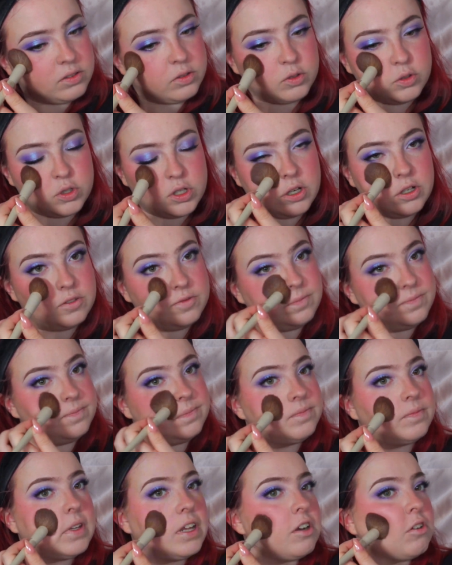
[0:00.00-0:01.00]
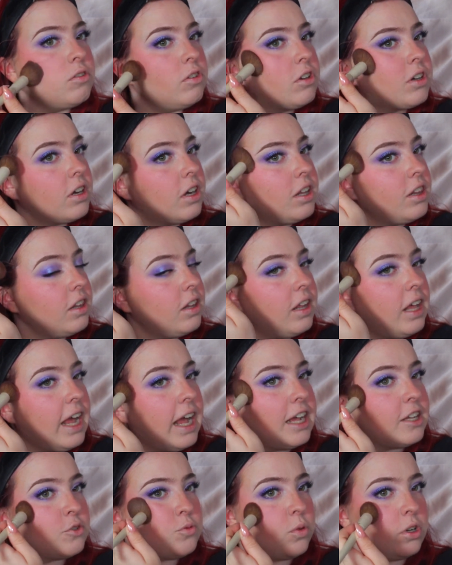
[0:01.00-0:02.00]
So, I don't look
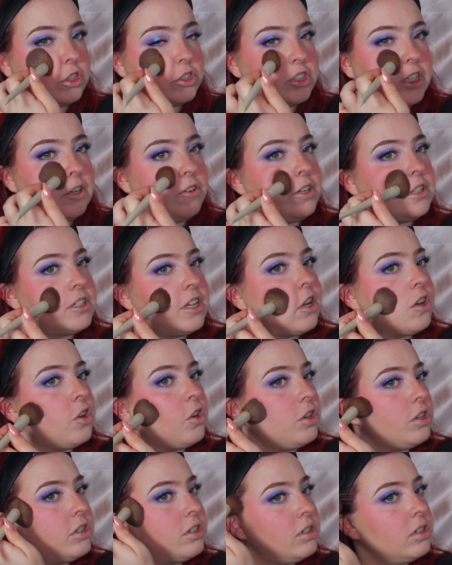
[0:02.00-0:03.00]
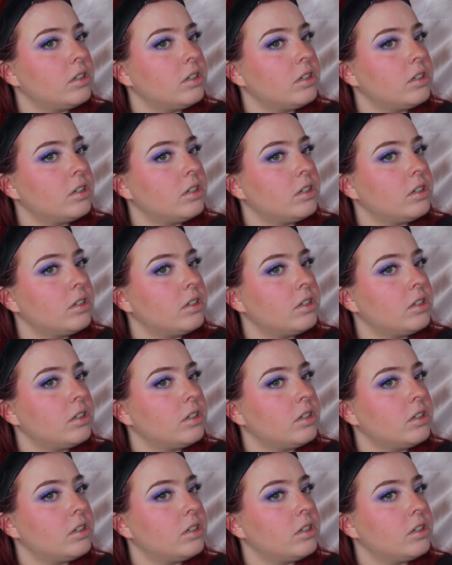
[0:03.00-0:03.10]
as washed out as I could.